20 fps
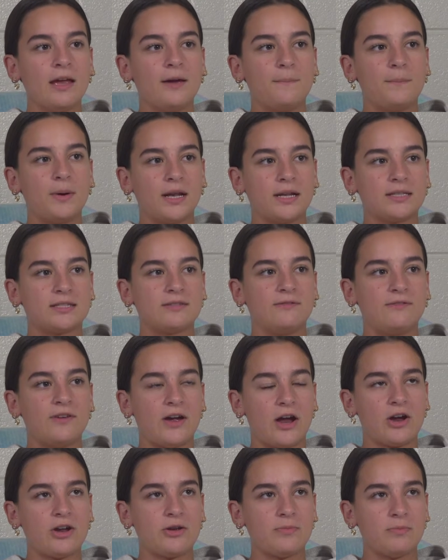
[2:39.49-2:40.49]
but it's
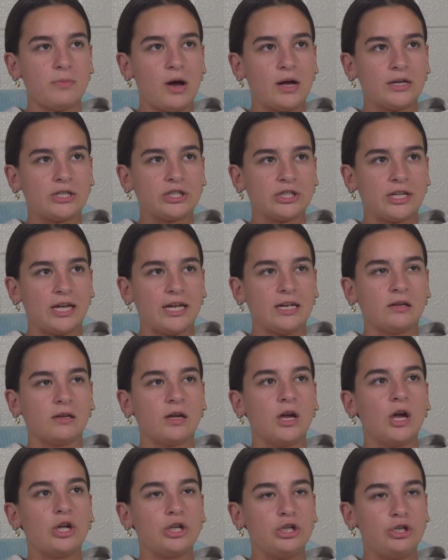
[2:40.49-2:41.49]
very much like
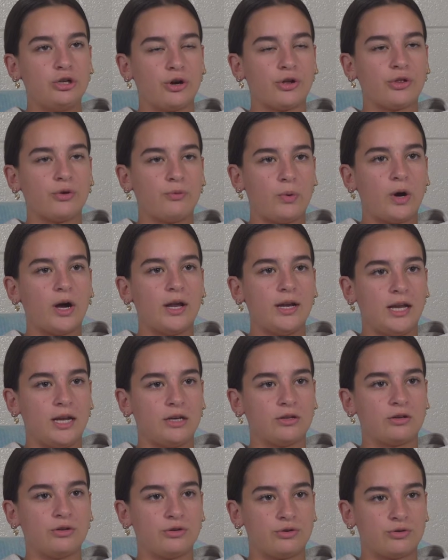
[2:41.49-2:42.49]
you're the one
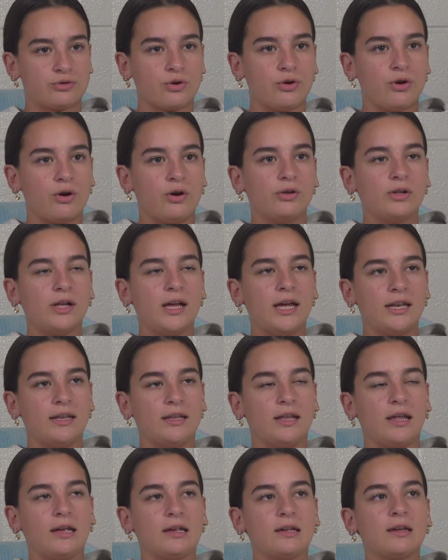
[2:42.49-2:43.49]
in control,
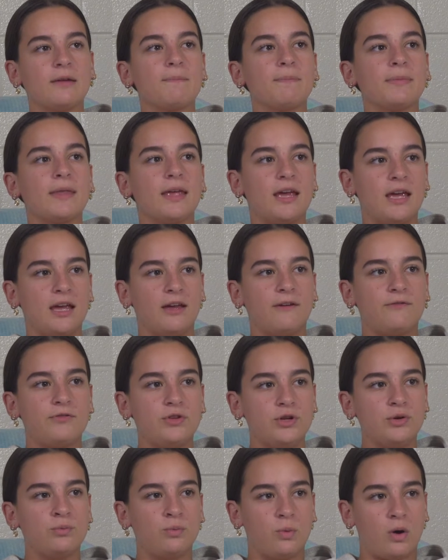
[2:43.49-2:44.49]
and like if
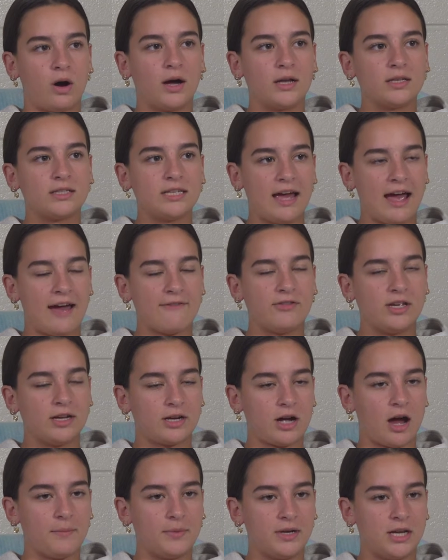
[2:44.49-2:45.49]
you want to have the
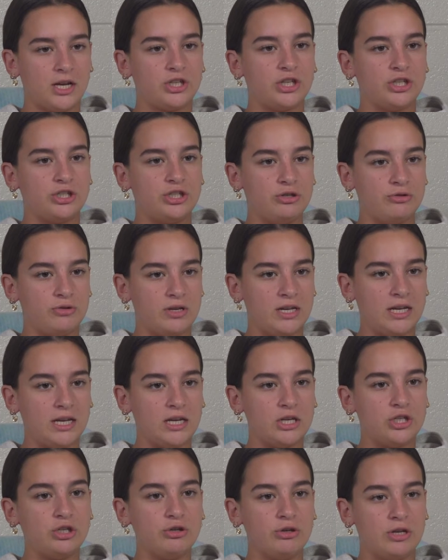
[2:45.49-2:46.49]
accommodations you
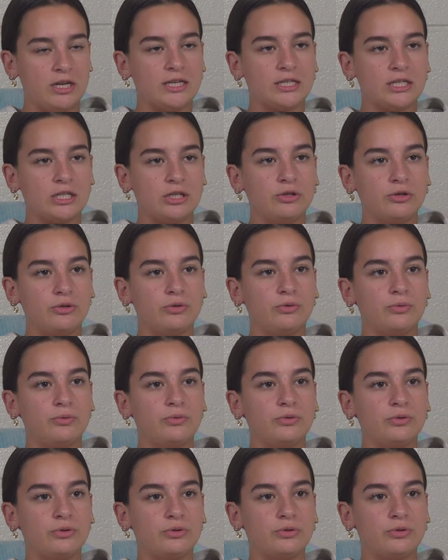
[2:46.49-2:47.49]
need to
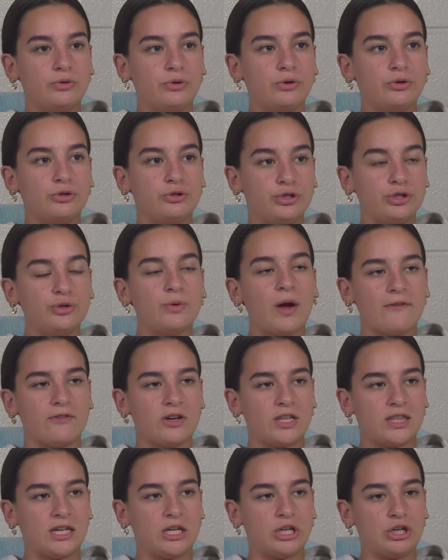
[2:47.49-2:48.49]
do
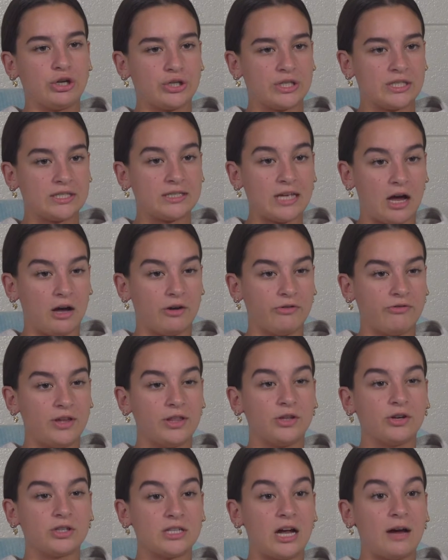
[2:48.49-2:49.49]
everything yourself,
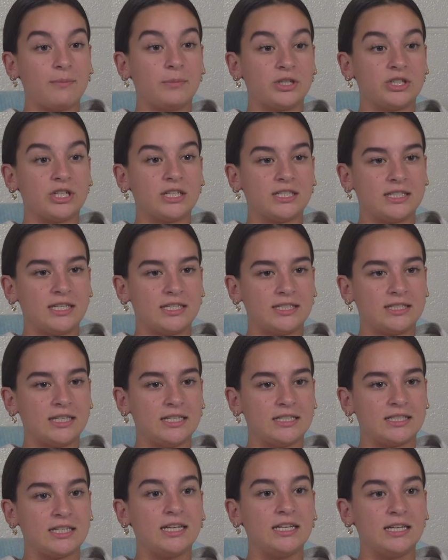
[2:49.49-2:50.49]
and there's not much
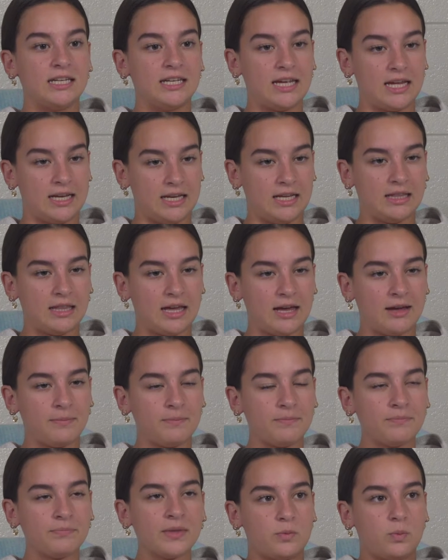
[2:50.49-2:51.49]
assistance in getting
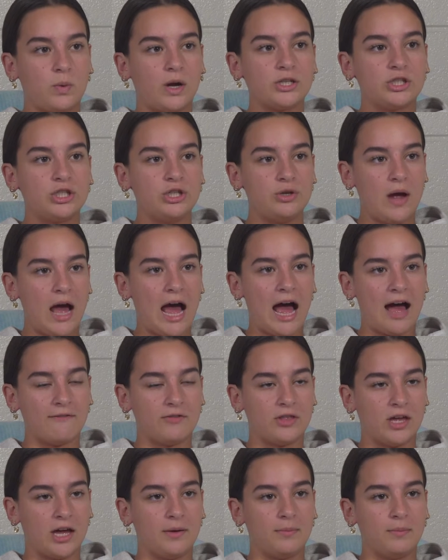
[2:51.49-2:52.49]
them. Once you
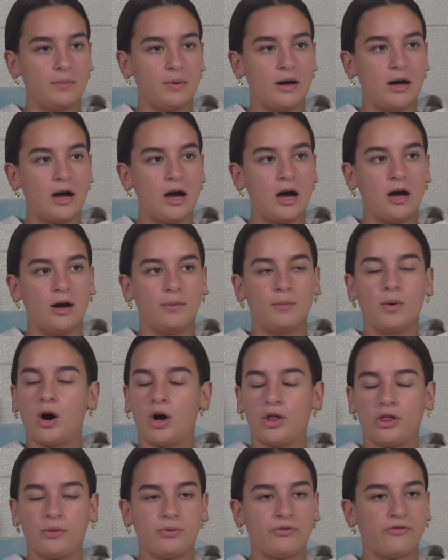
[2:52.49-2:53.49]
have them,
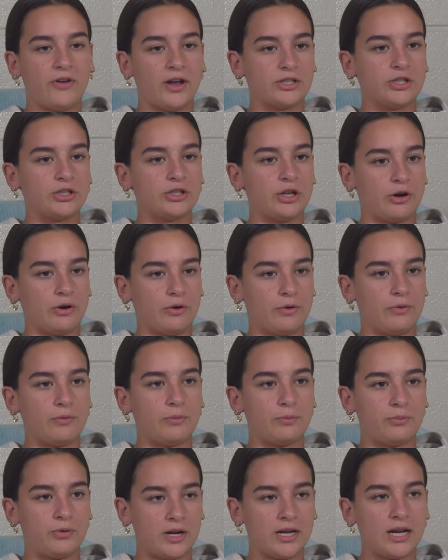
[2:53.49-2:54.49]
all the professors are
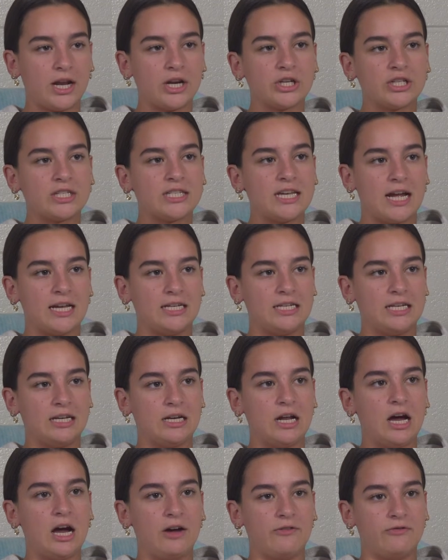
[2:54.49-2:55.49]
pretty
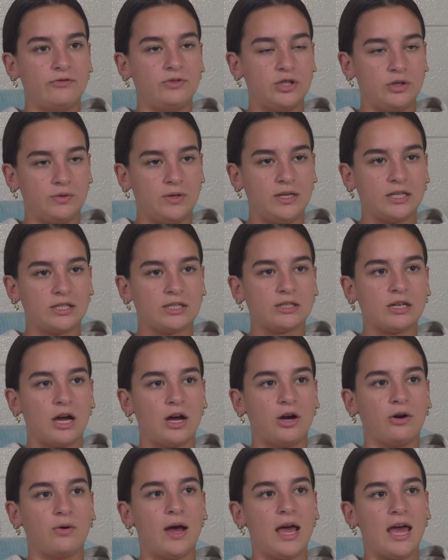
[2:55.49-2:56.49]
understanding of doing
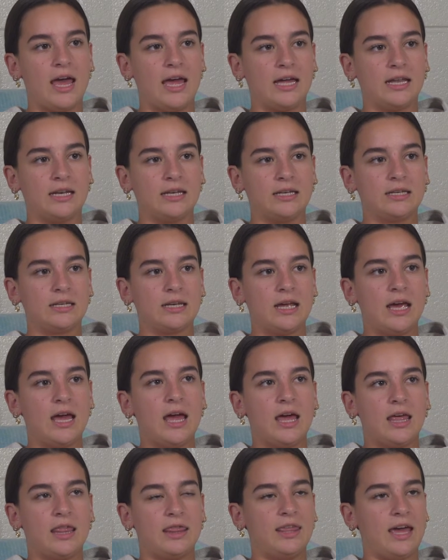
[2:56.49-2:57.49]
so, and
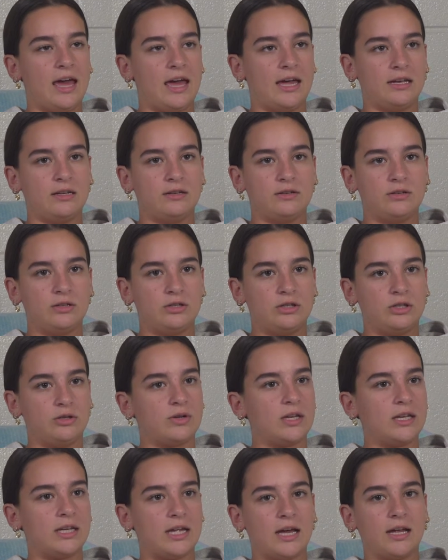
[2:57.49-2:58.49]
then you
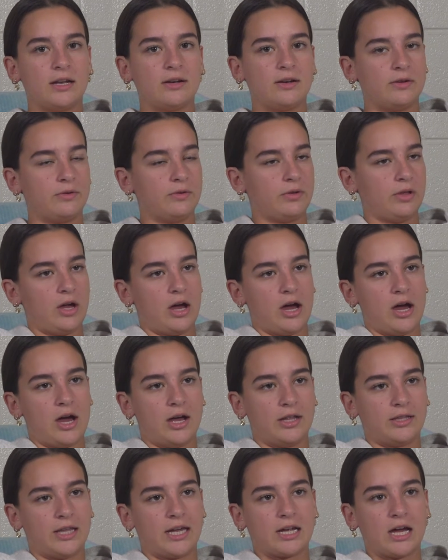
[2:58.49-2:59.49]
can get
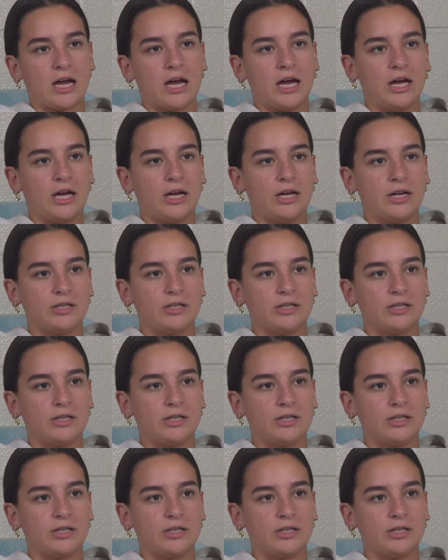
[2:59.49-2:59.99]
like a